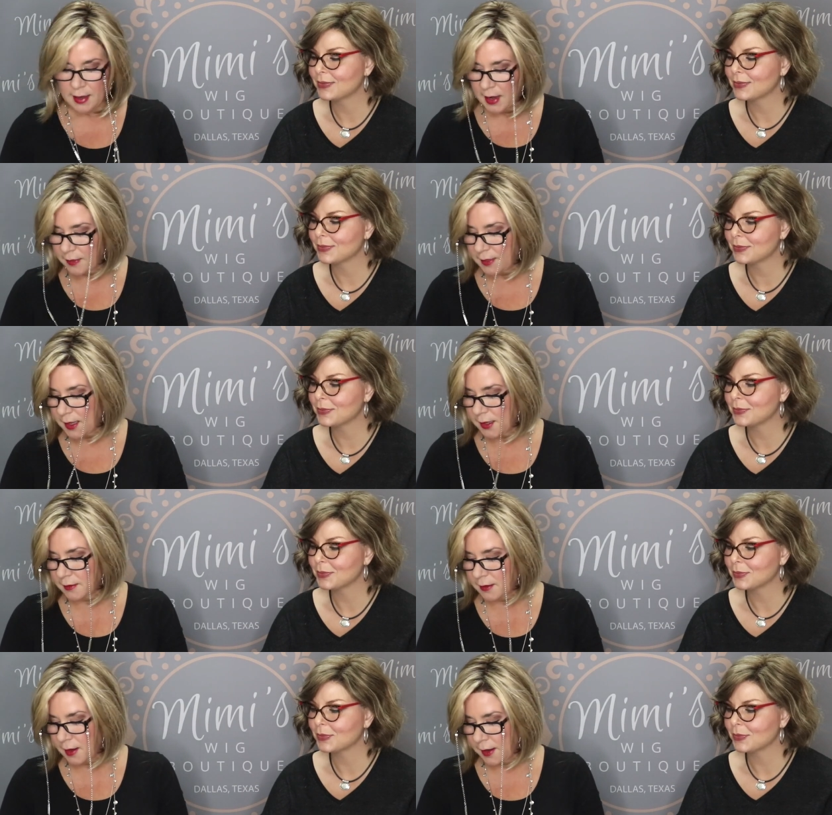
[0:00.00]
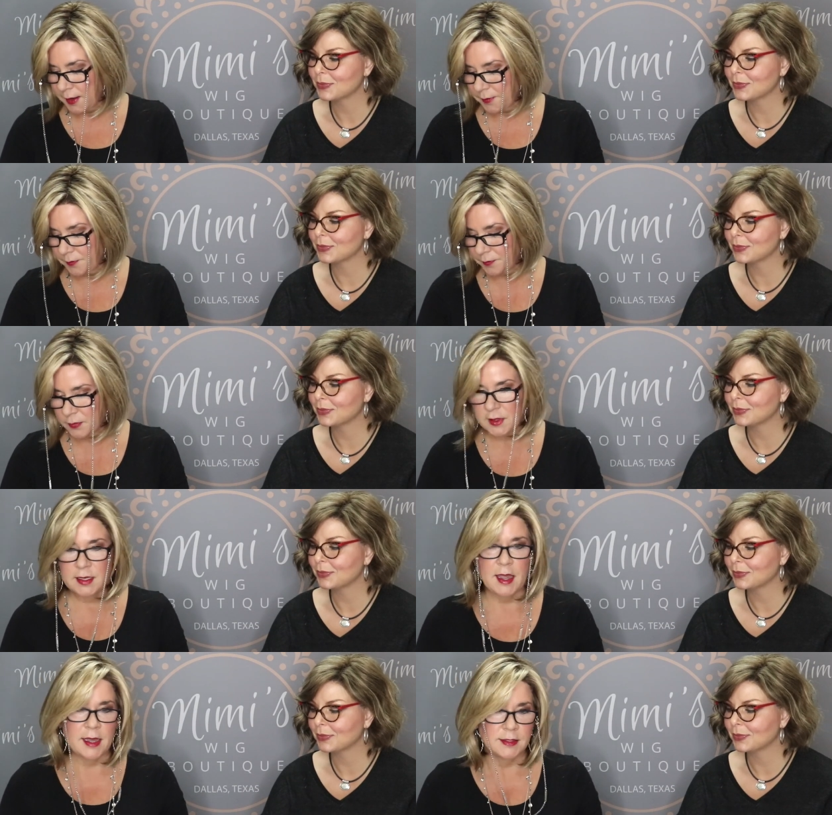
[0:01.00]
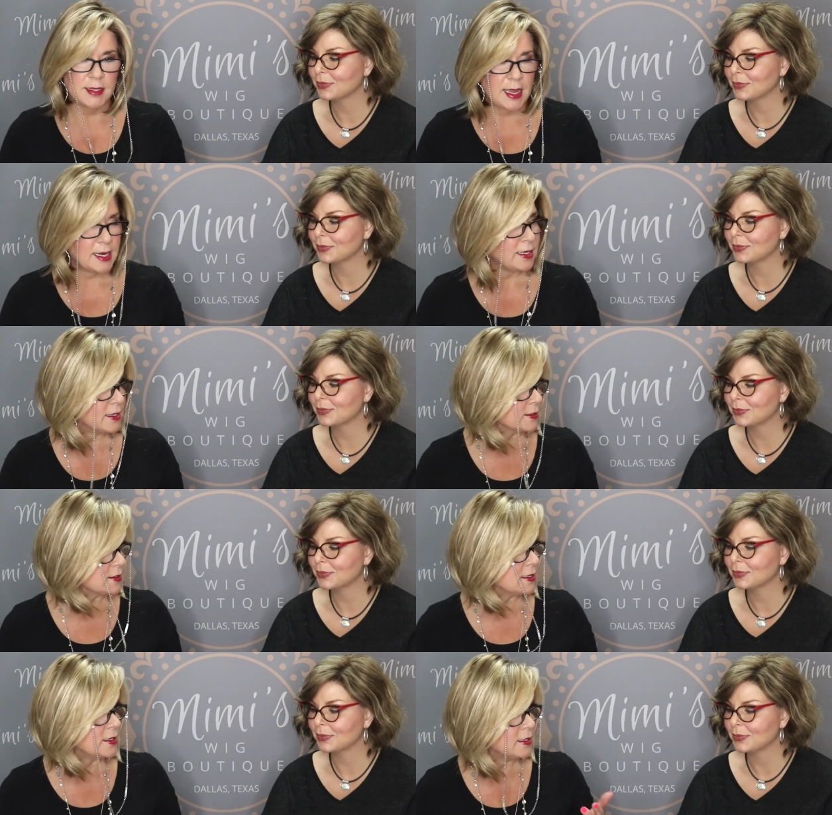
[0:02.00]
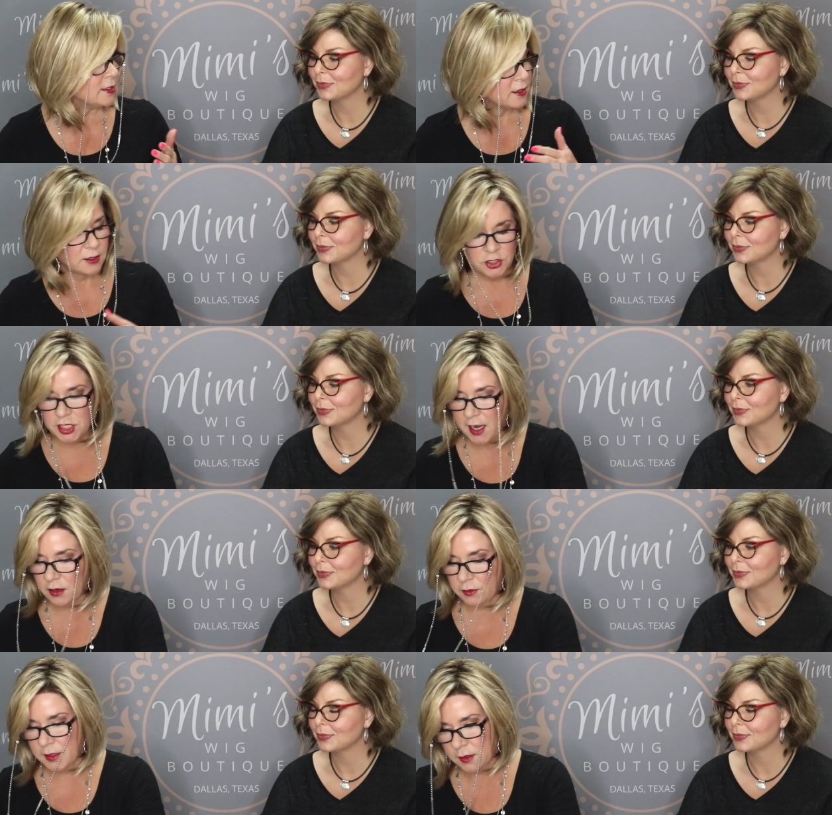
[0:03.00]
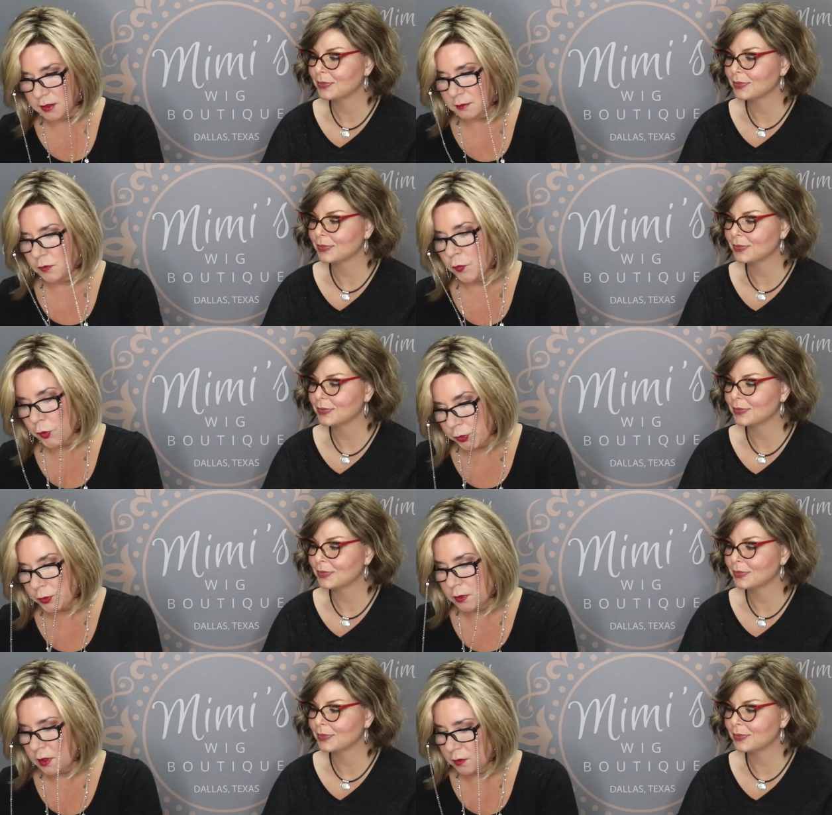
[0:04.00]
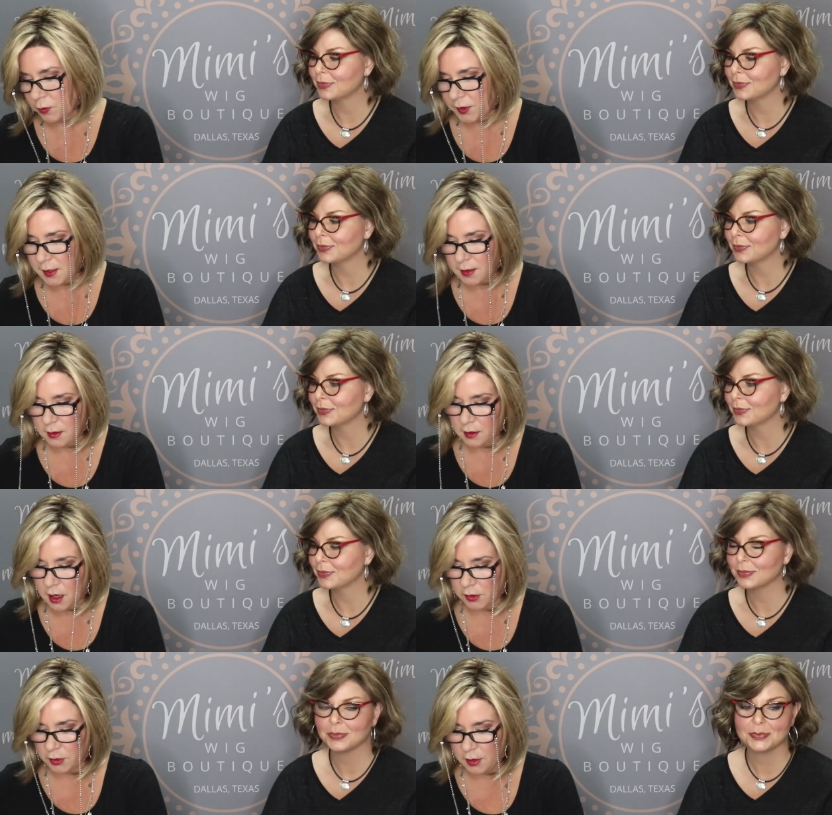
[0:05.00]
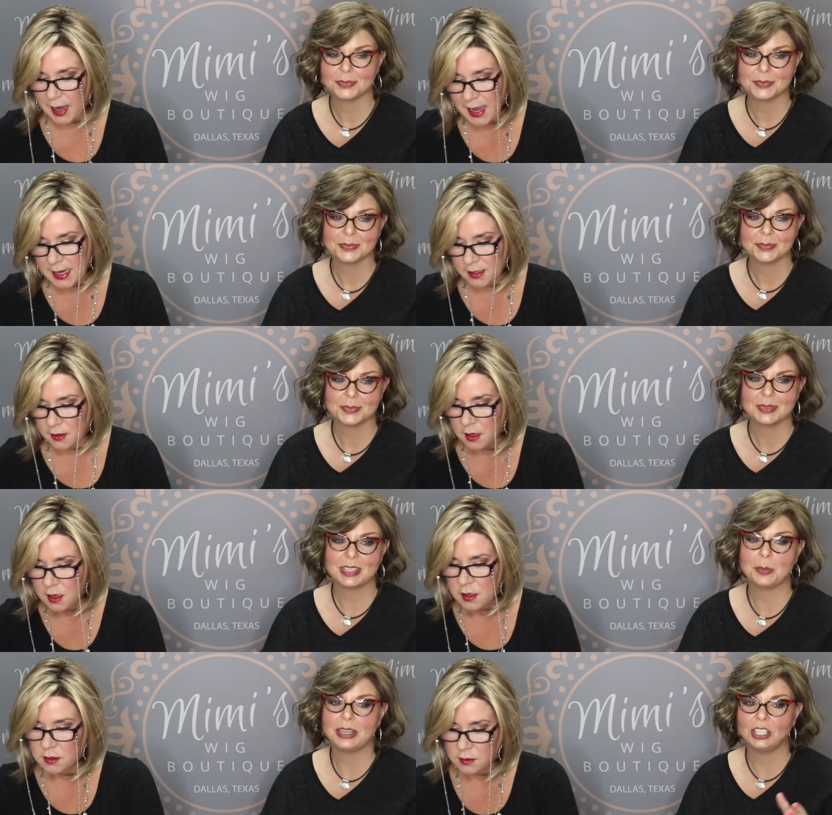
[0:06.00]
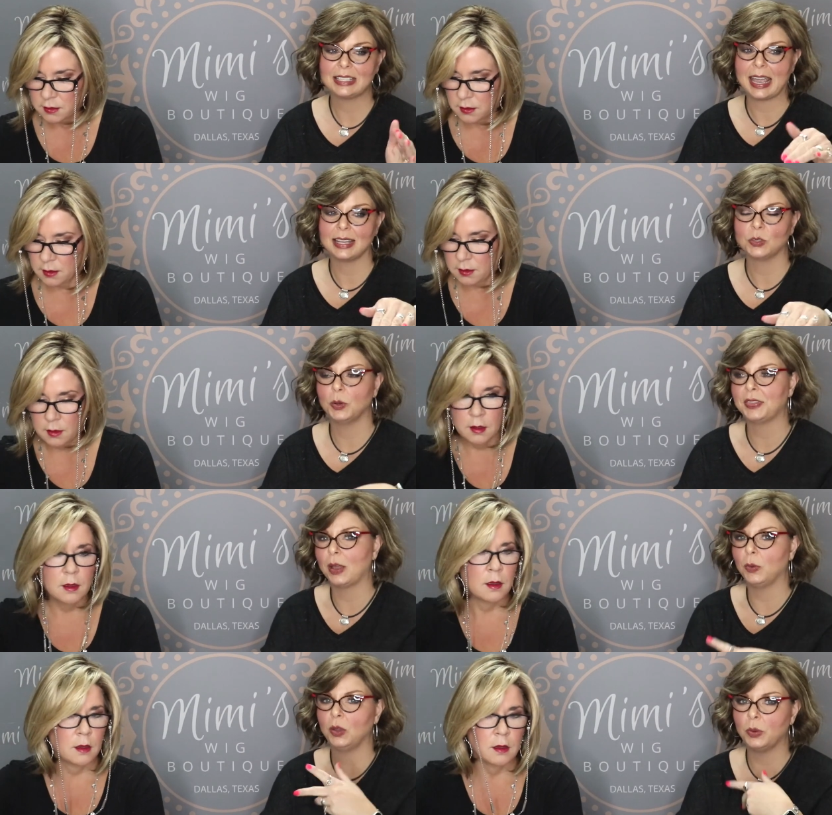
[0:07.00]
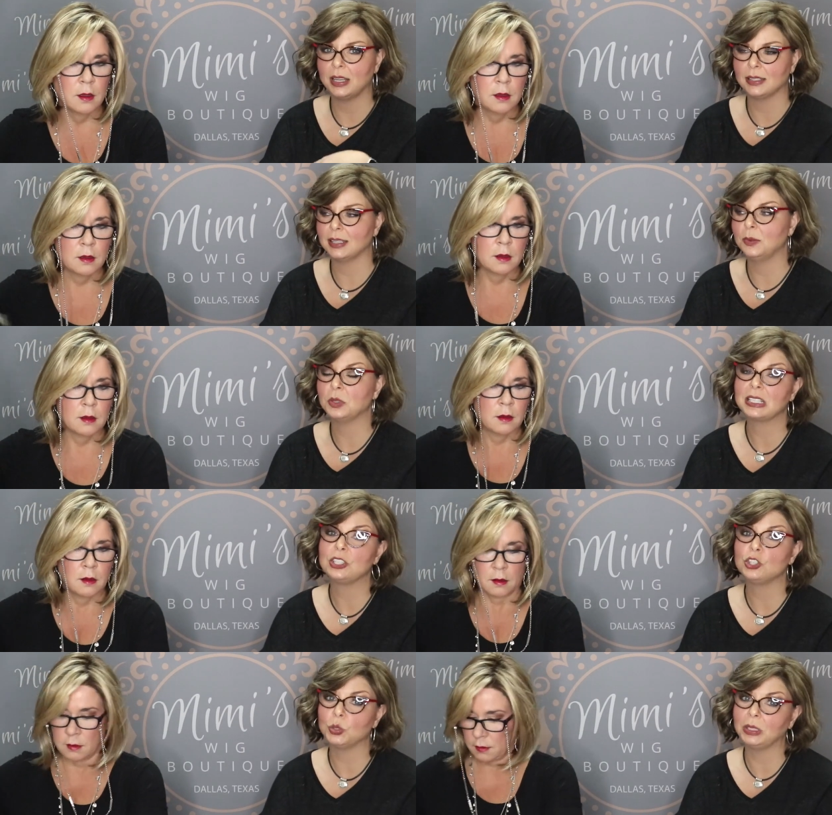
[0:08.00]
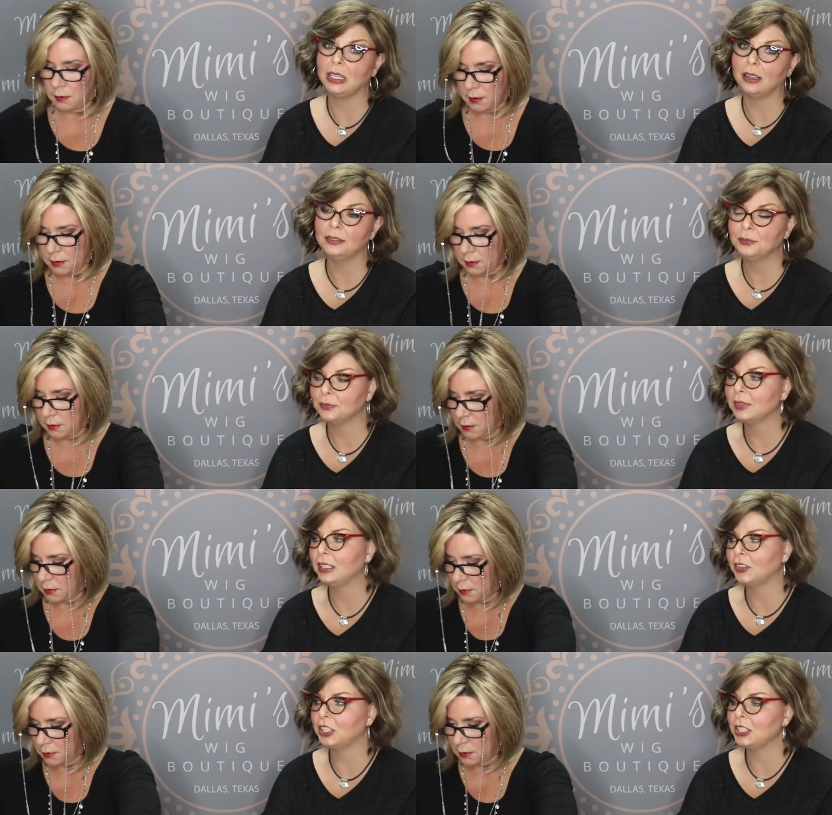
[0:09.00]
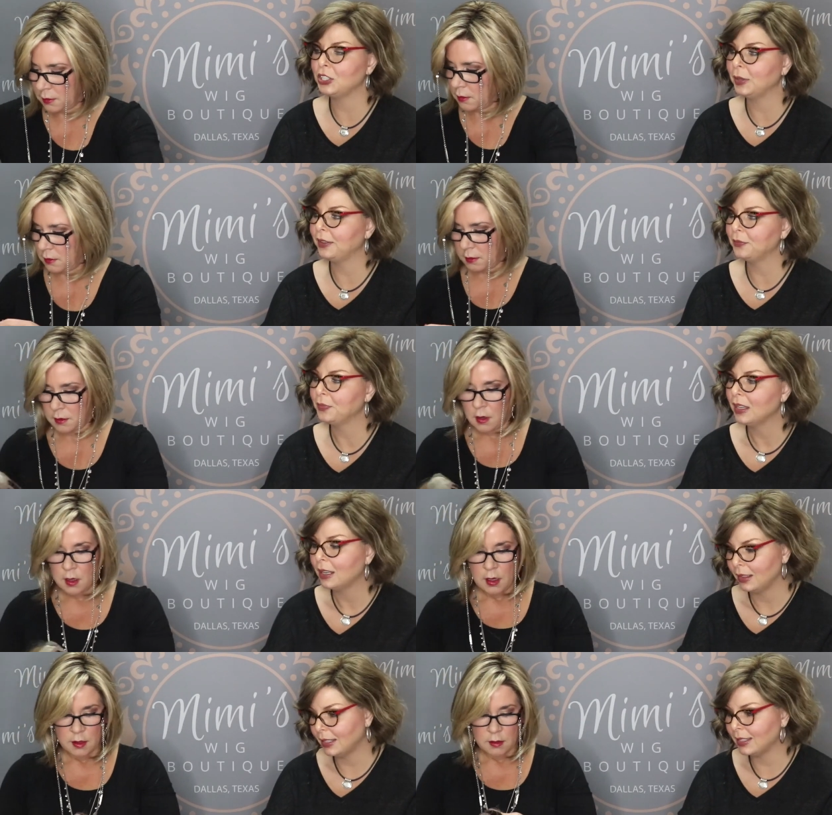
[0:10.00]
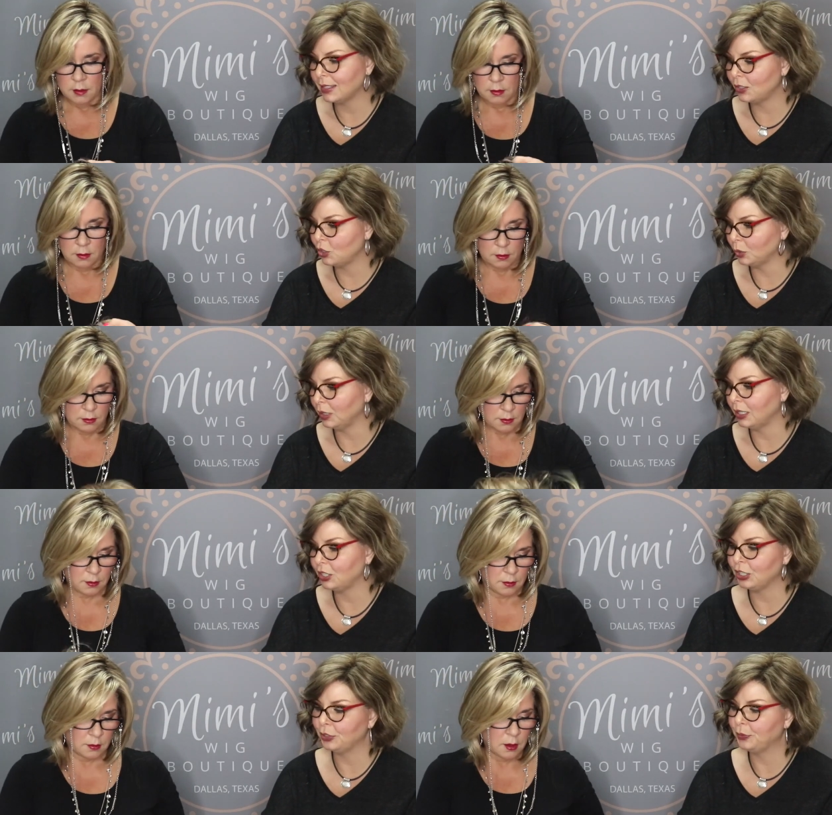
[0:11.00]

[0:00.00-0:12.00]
Speaker 1: And then um, the S eight is the shadow, the root with a color
Speaker 2: eight. Somebody just asked what that wig was. It was a Julia in thirty-two F. This is a Julia too.